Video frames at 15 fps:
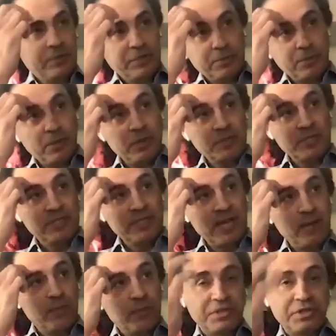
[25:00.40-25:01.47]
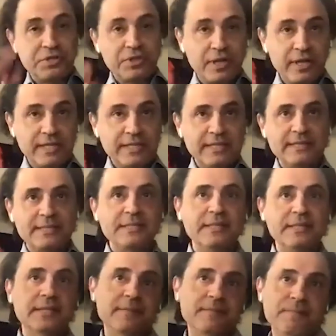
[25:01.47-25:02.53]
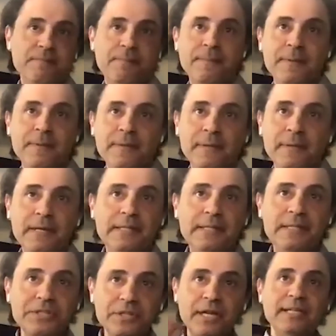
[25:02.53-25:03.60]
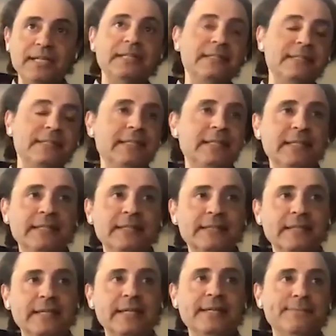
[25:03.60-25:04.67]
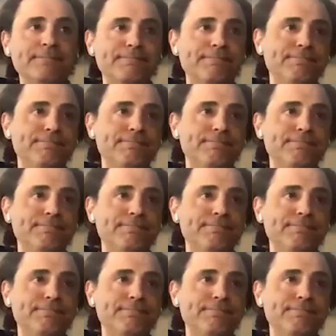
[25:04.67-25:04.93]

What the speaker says: response, and that was digital identity. And digital identity is I